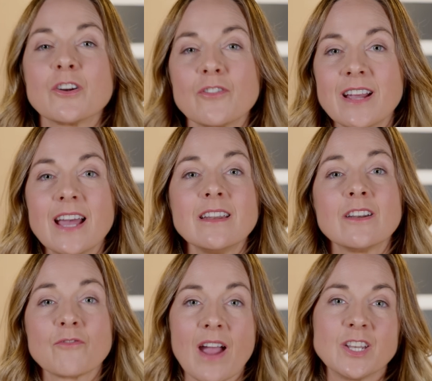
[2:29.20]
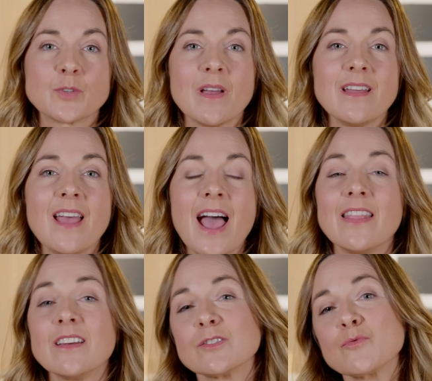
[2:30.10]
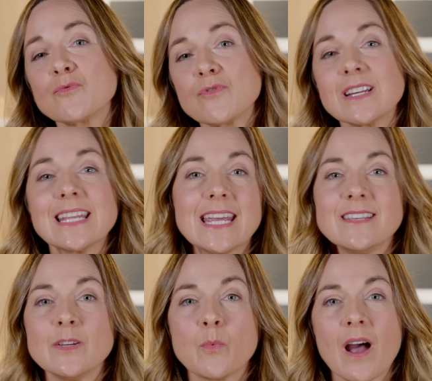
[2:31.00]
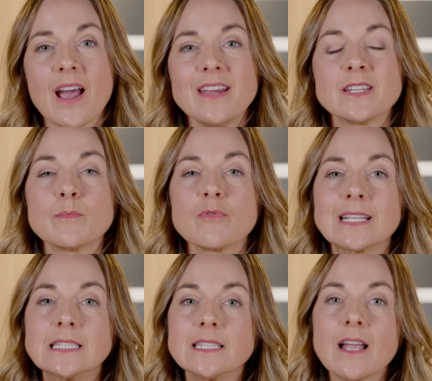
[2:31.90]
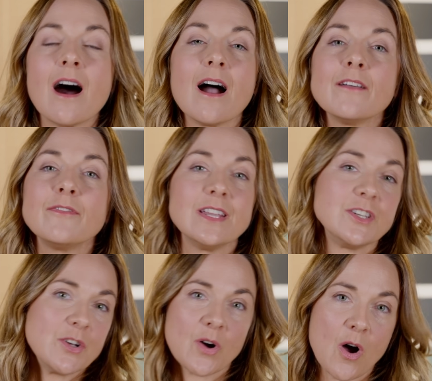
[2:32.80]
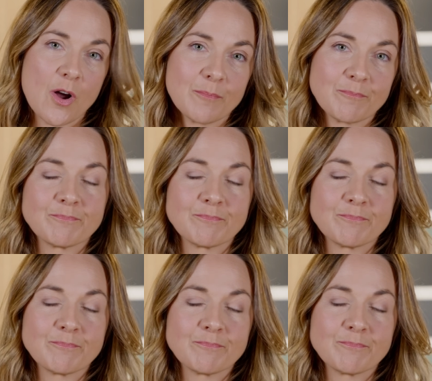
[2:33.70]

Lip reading: create an arrangement, and that's a really easy way to bring life into your home.